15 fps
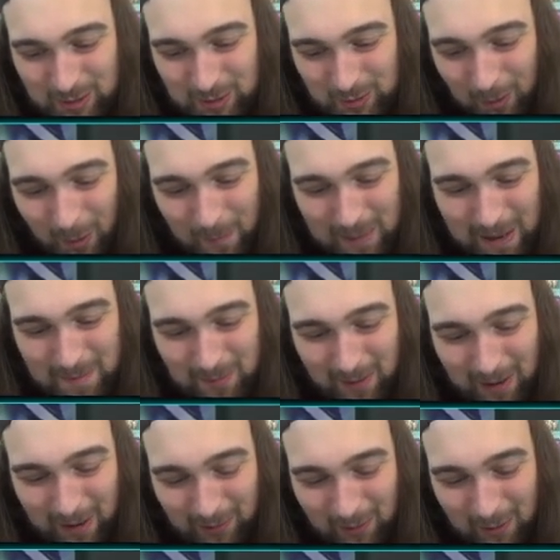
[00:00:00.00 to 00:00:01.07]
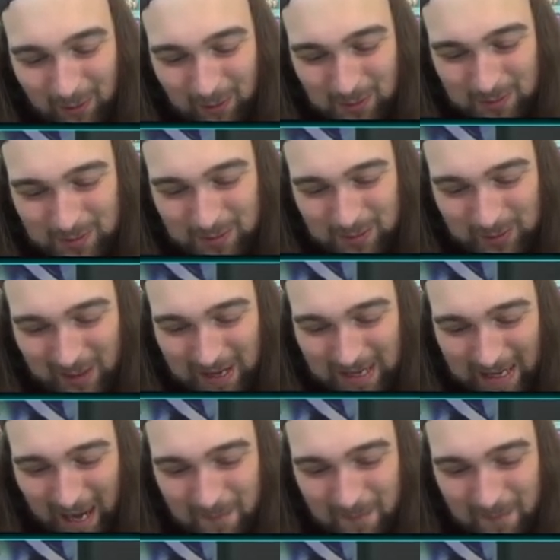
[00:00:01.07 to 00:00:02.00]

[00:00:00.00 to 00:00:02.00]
or troll people at locals with trading.